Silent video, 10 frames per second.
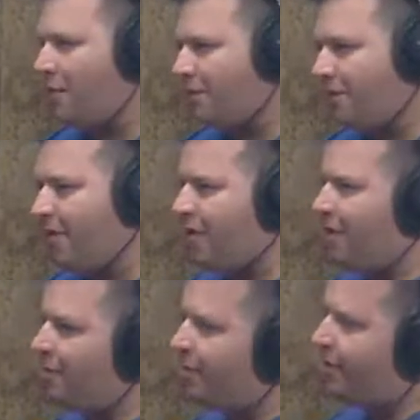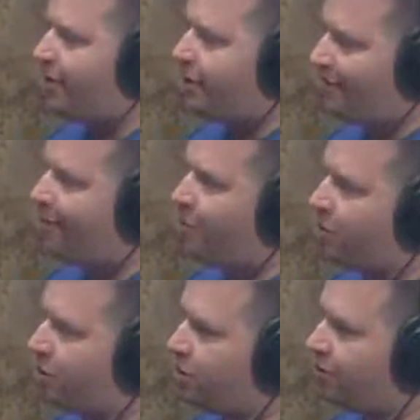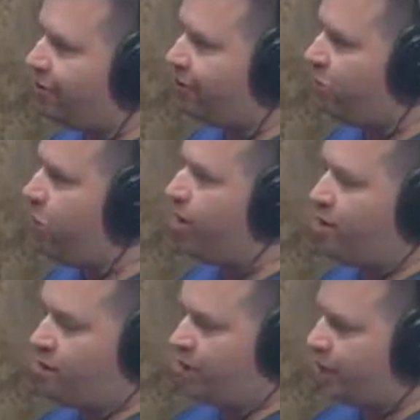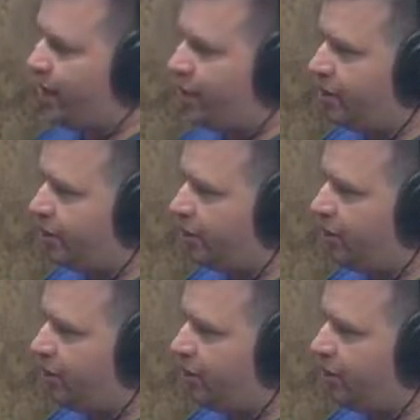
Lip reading: a very different person from what I was 10 years ago.